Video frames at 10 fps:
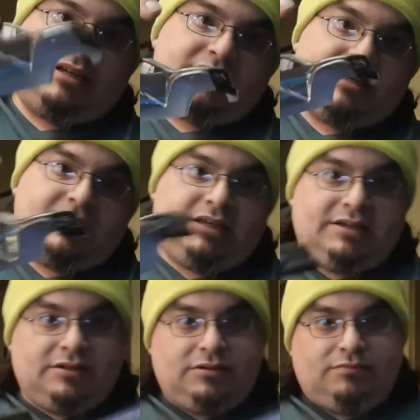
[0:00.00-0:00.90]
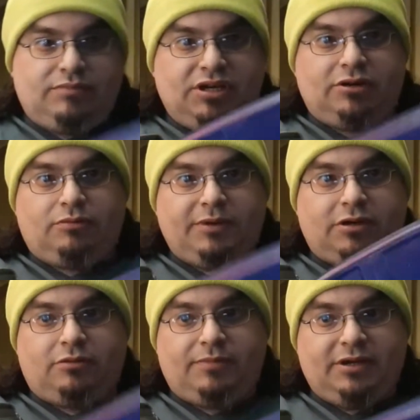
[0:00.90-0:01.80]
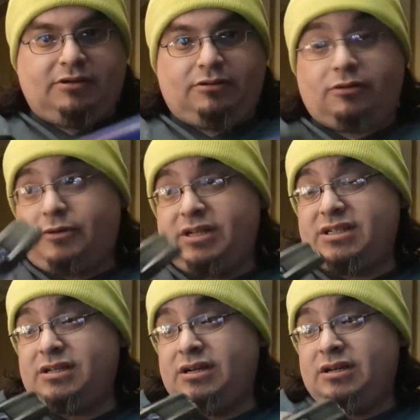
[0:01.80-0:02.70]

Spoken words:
tiny. Biggle, biggle, biggle. Or what is it?